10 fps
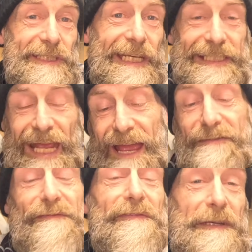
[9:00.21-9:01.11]
ticks
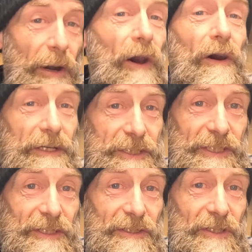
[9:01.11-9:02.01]
every
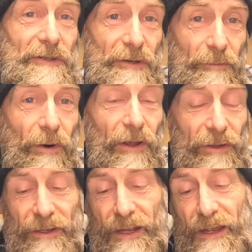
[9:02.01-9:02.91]
box you could
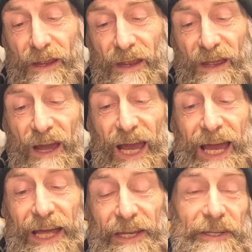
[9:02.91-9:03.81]
want.
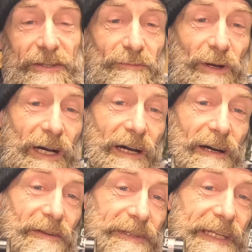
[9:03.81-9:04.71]
And
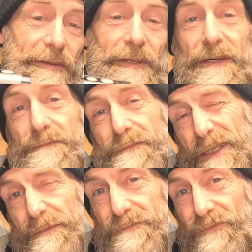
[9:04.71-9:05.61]
while,
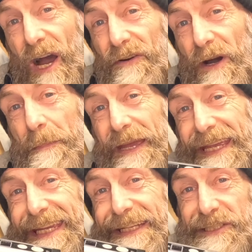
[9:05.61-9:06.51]
the
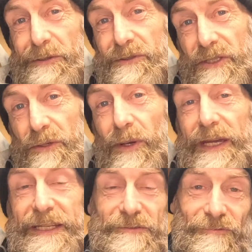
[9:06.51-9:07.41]
RRP, 200
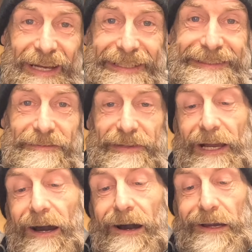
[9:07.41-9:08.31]
quid, is relatively
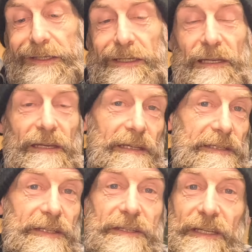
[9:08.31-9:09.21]
high,
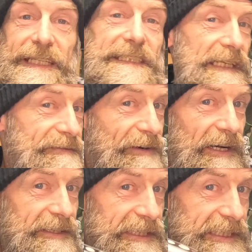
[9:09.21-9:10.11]
you can easily
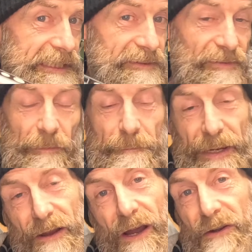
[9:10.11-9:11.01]
find these for
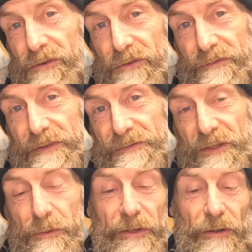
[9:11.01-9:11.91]
about
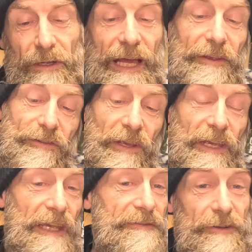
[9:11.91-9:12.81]
150 quid or less
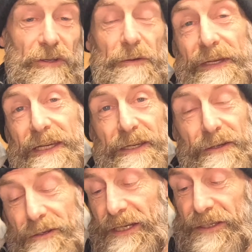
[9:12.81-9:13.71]
if you do a bit of
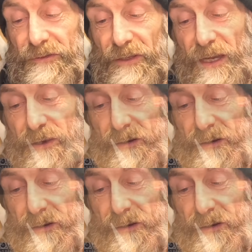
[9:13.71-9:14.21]
Googling. So,